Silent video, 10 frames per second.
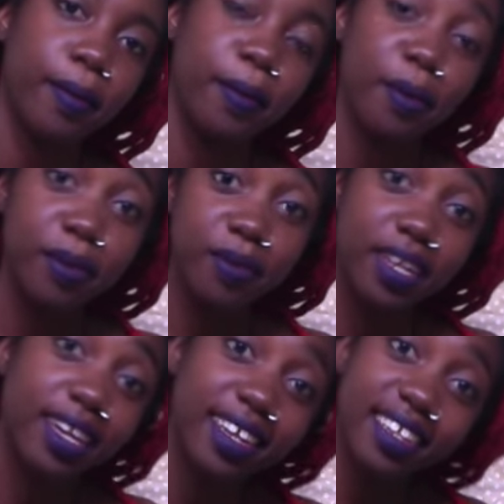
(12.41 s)
people
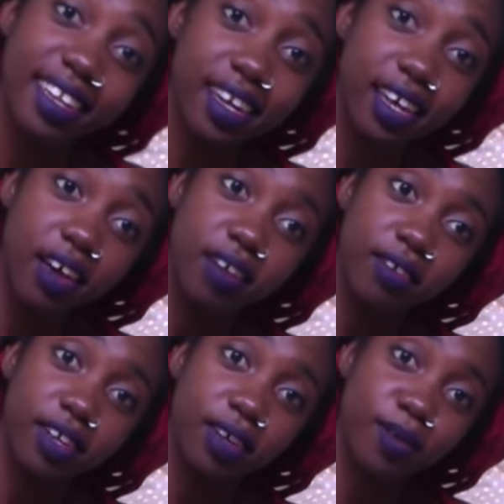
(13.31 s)
really liked it. Like, it got a
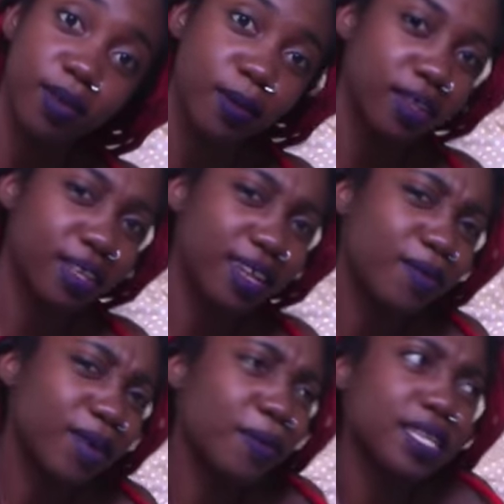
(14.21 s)
really good response. I,
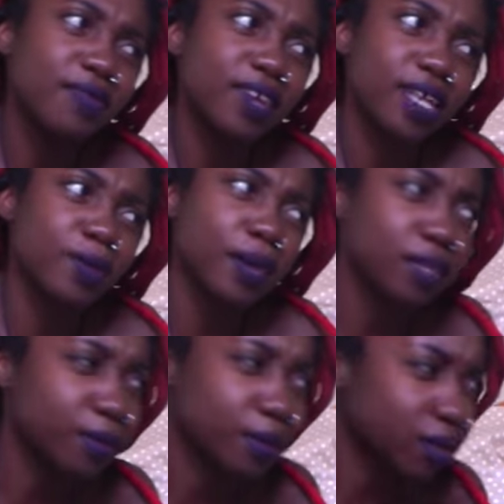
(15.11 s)
I wasn't even
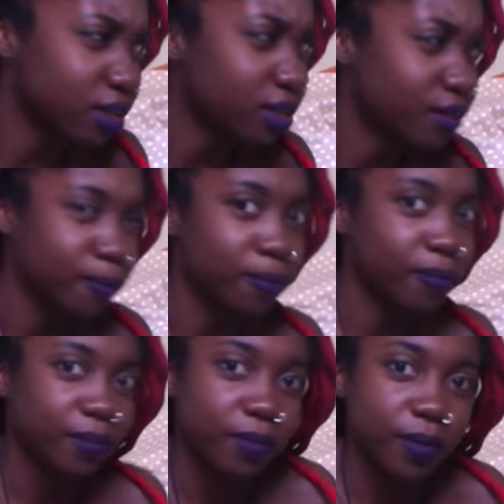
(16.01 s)
expecting it because,
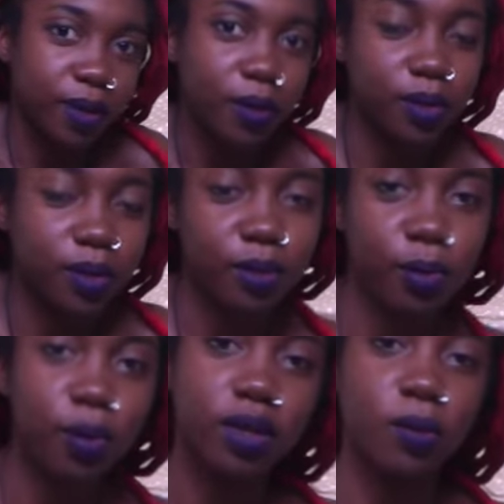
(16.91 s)
you know, I was just
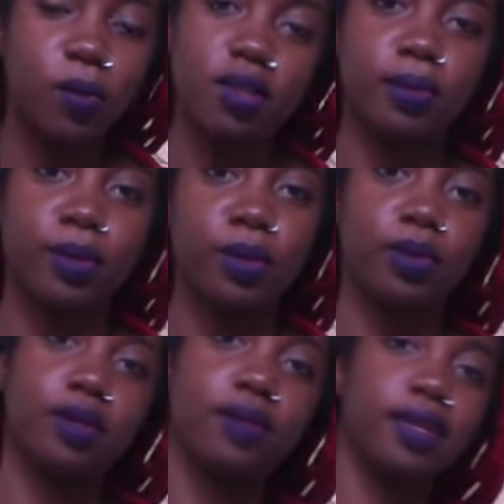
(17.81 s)
bored and wanted something to
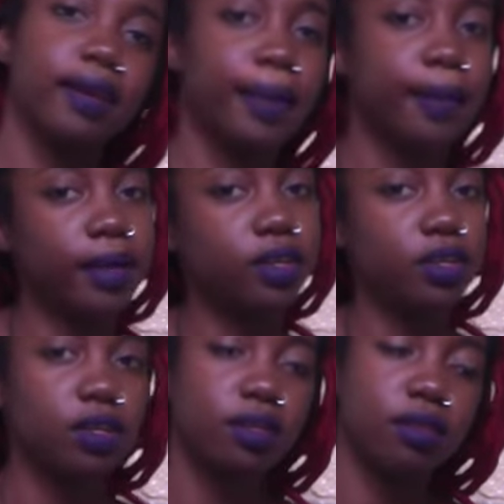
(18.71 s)
do, and I was like, maybe I
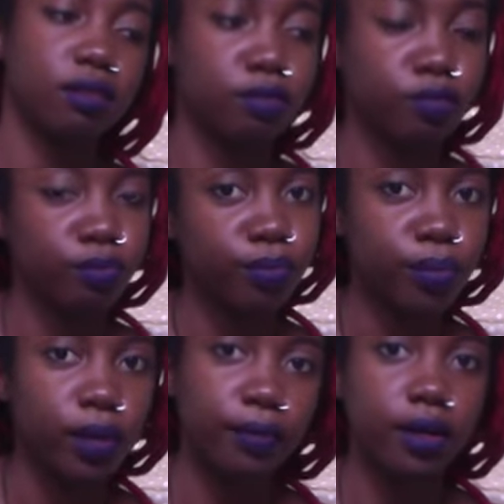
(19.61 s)
should just
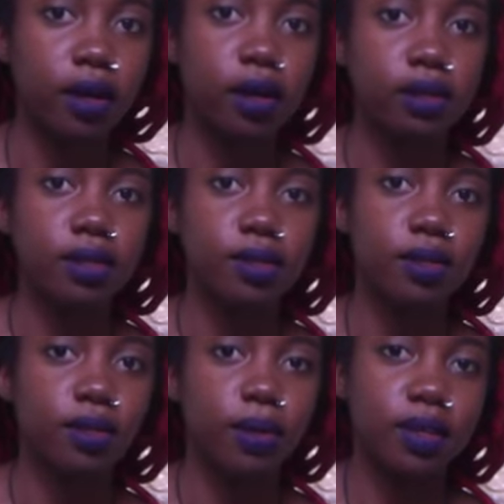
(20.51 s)
record this
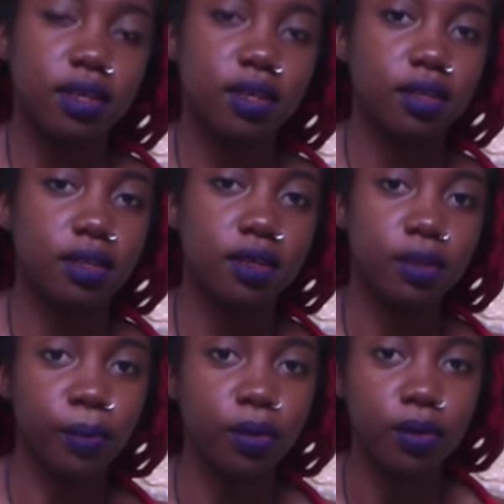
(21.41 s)
so I could see
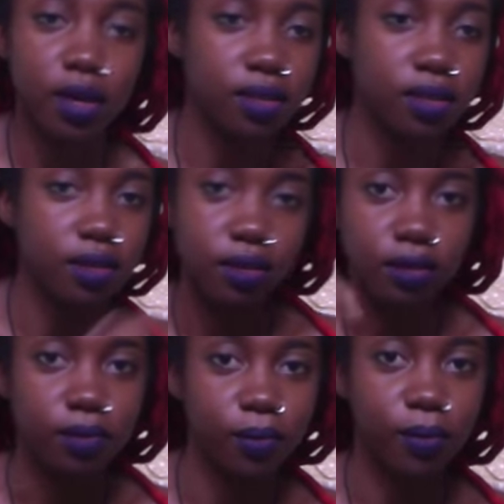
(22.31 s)
the progress, you
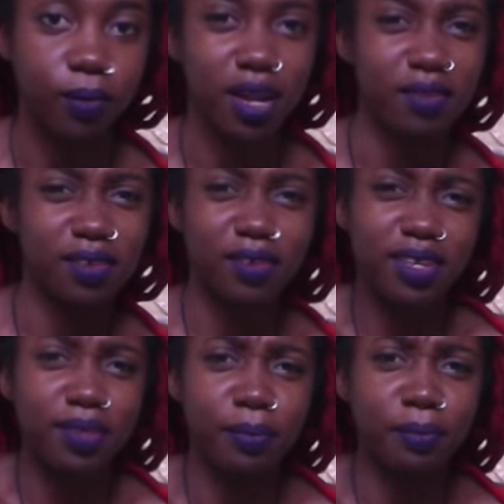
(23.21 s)
know, whatever. It was
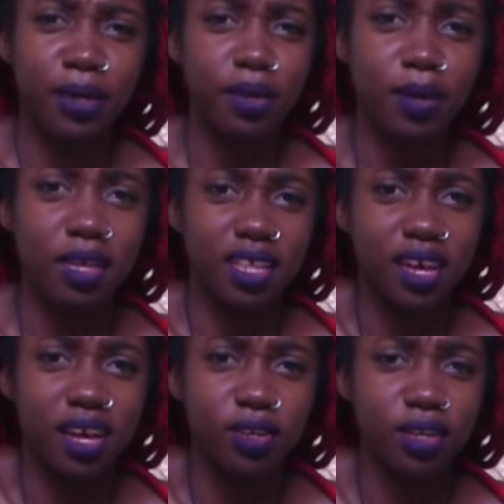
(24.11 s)
just a by the way
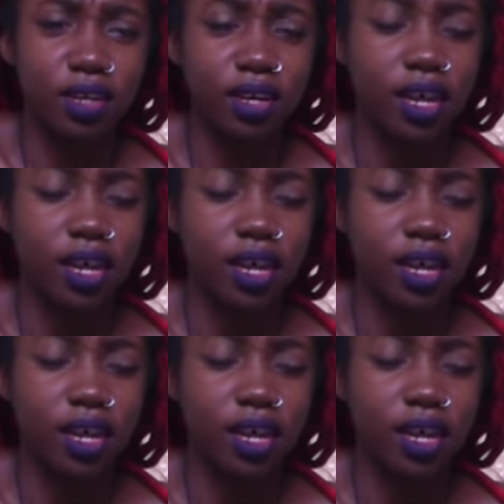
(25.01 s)
thing, actually.